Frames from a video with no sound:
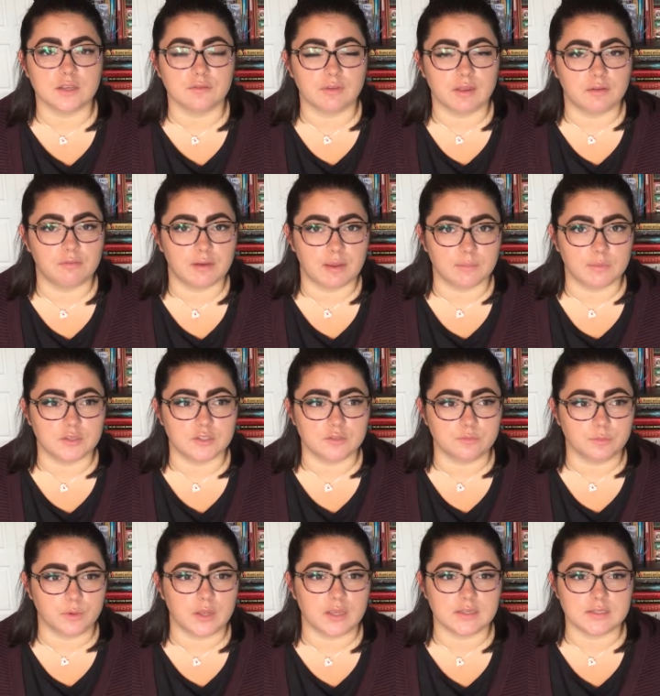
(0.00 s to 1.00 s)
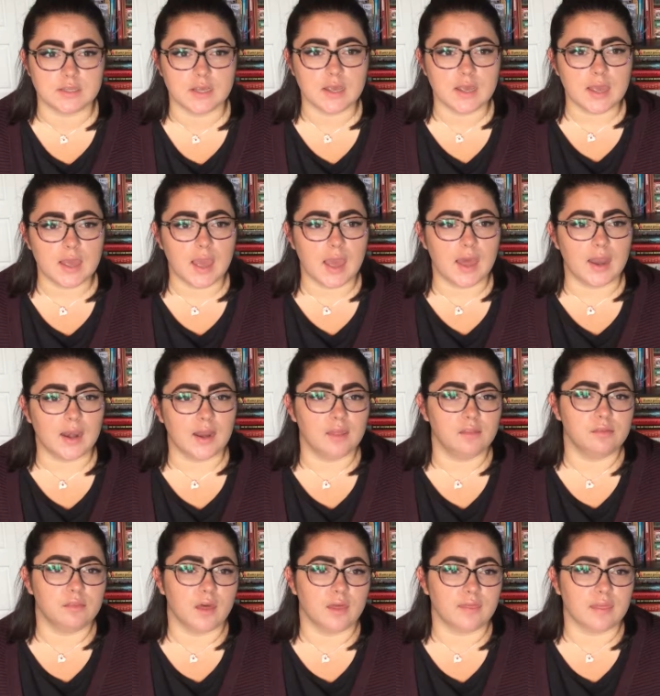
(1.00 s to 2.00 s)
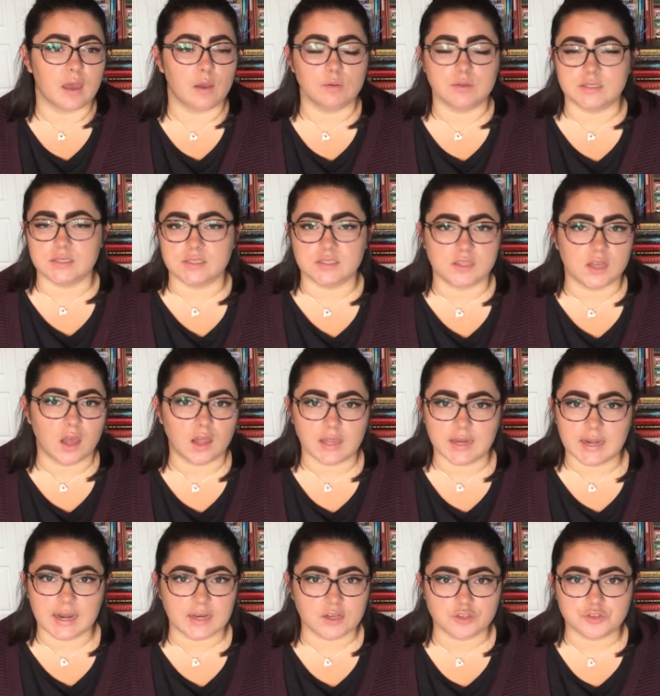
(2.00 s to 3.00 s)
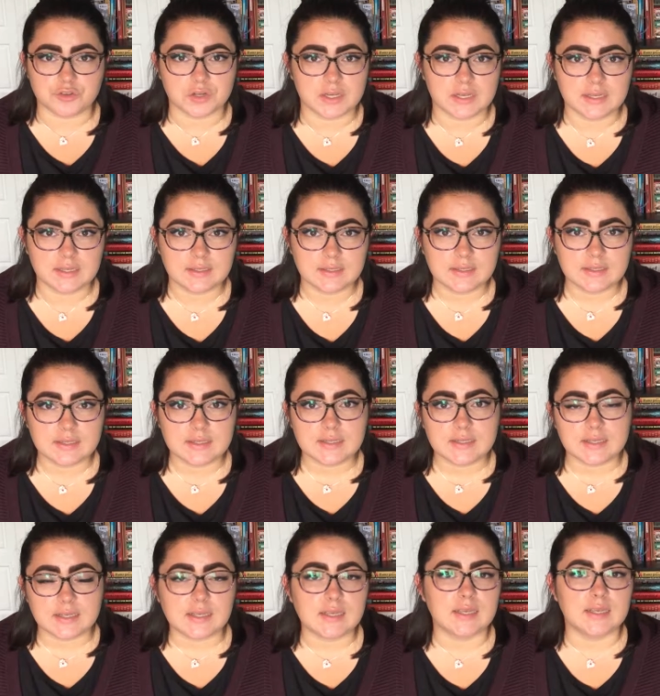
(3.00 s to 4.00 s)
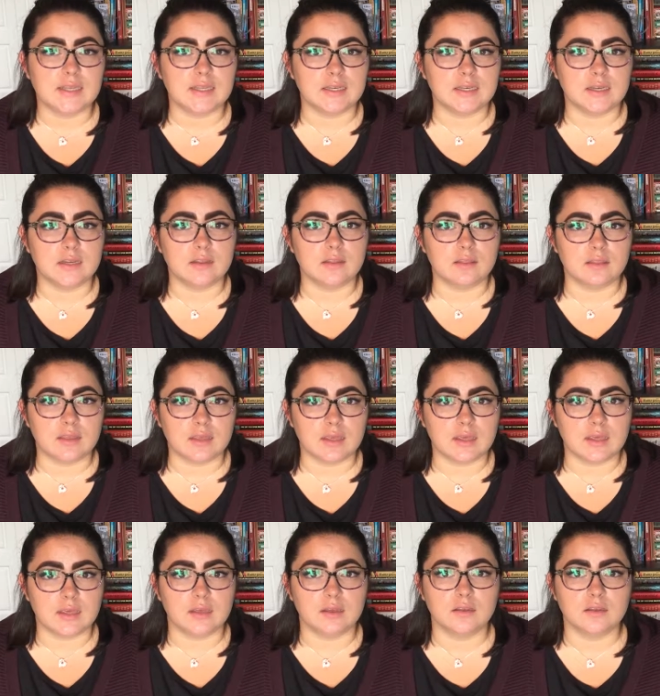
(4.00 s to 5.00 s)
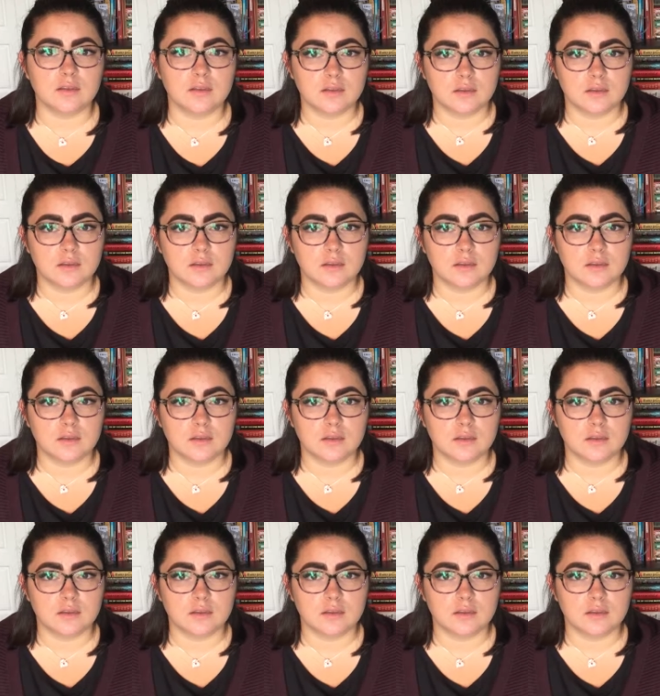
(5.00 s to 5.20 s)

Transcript: I read Rebel Springs and I thought that was a solid entry in the